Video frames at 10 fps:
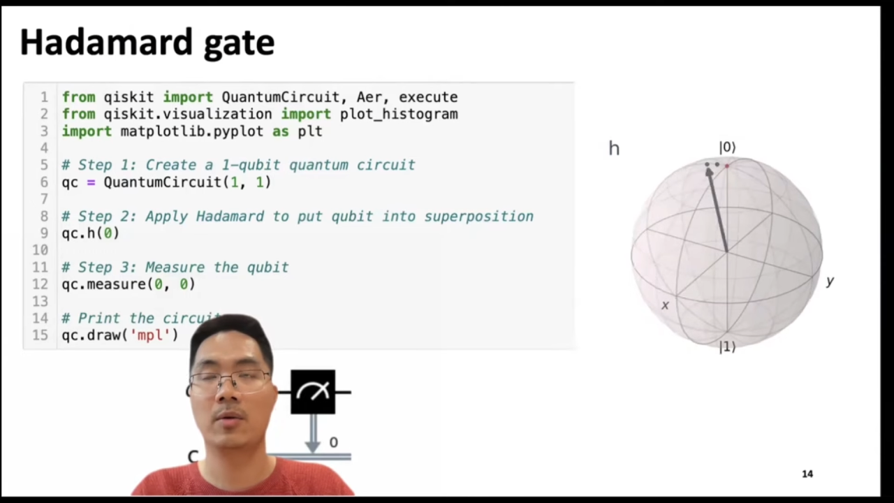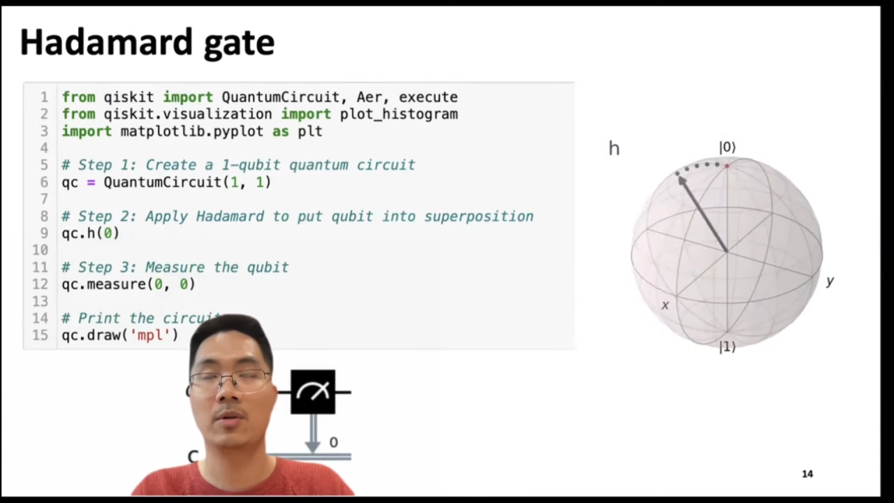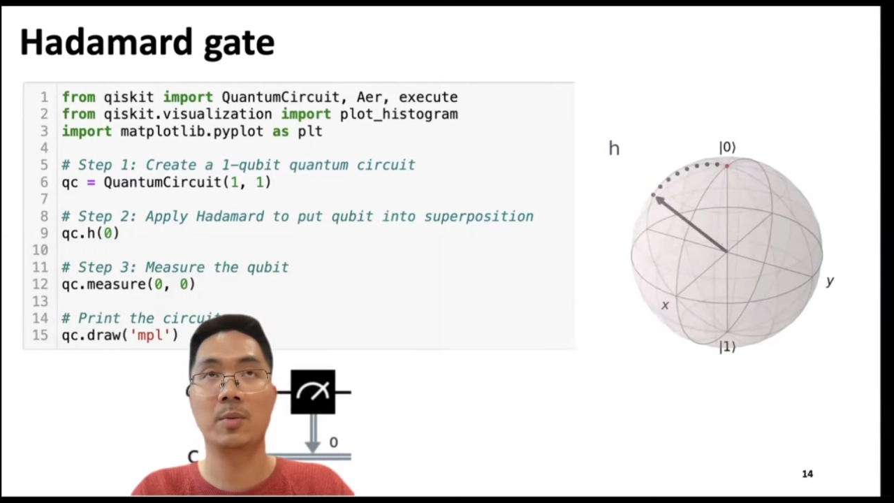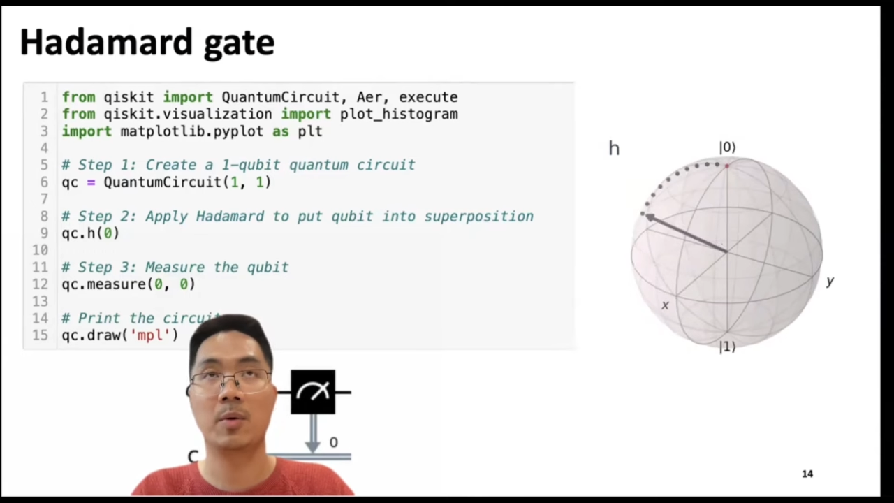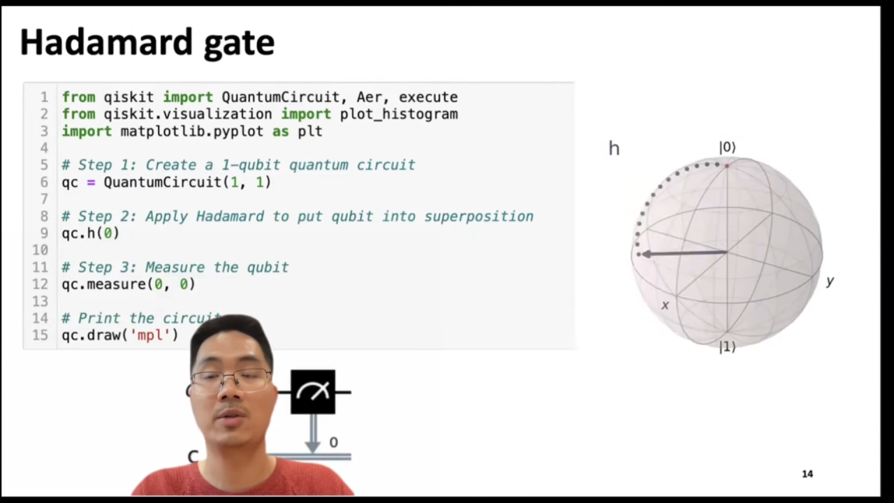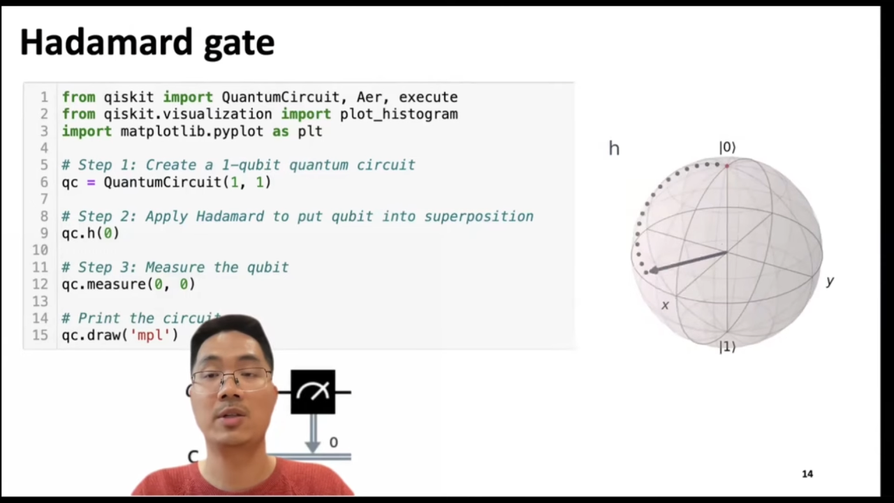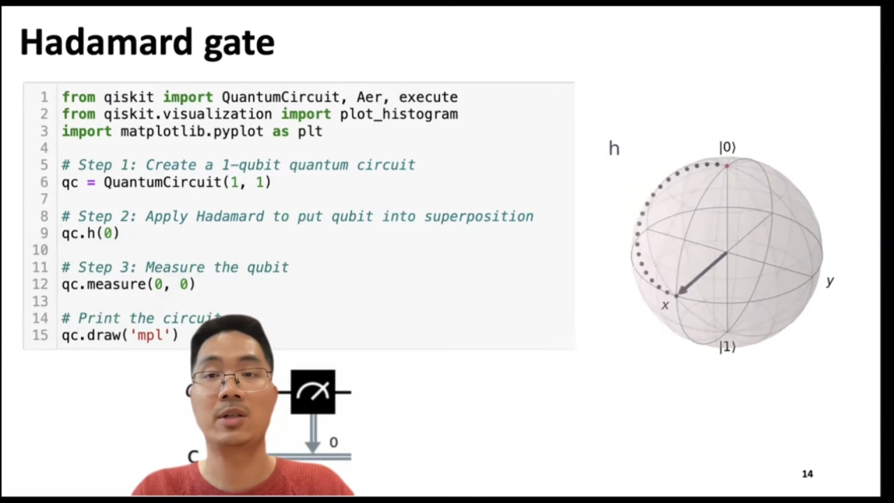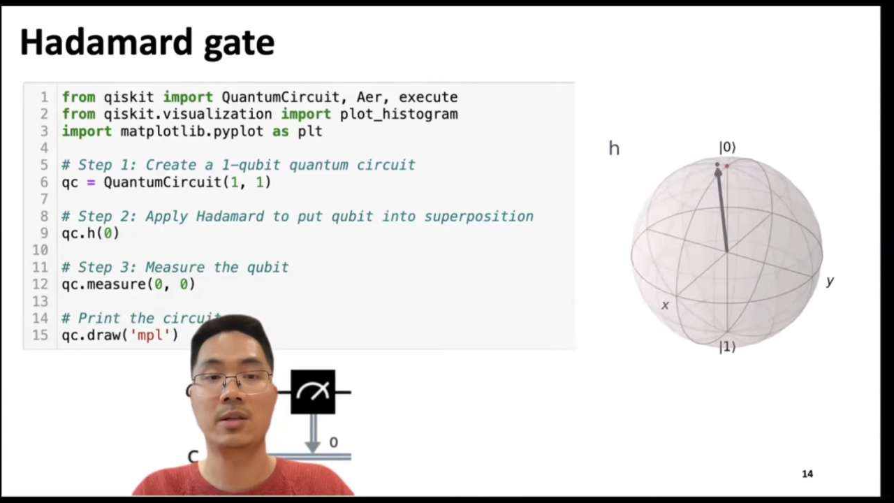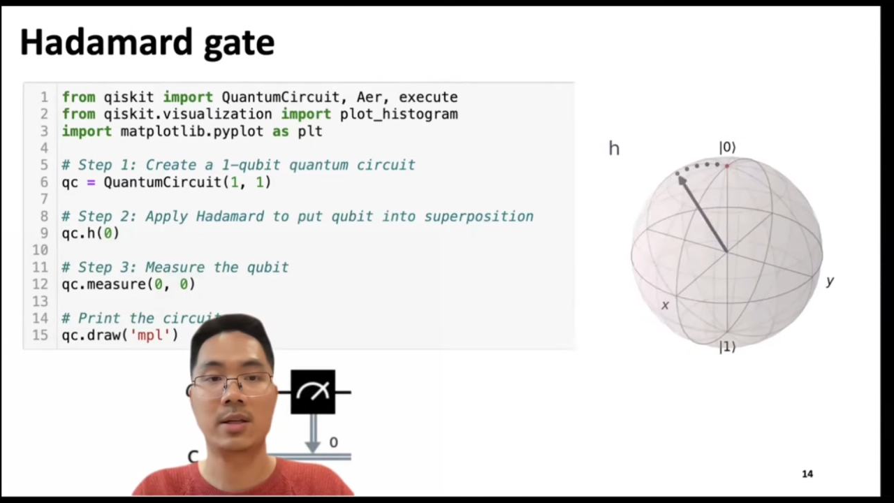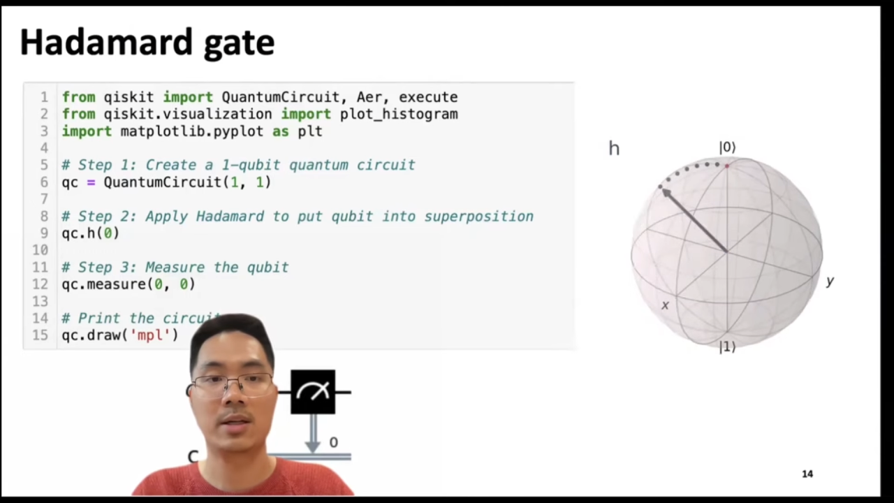
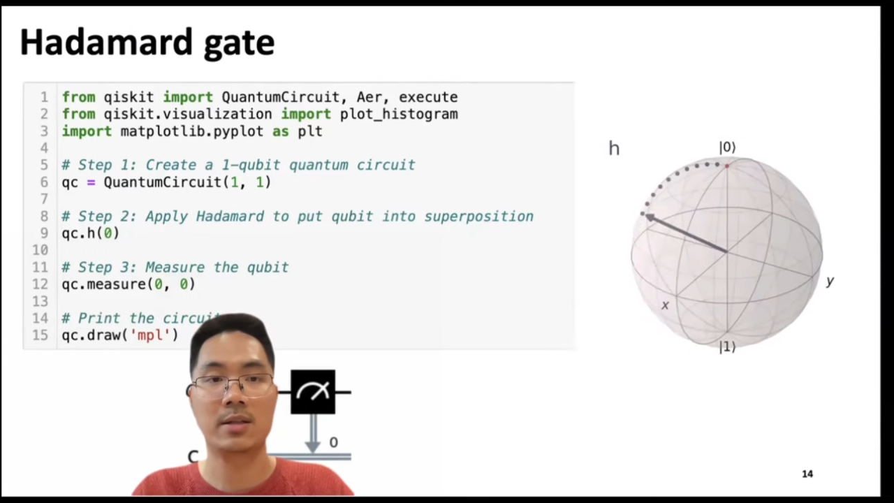superposition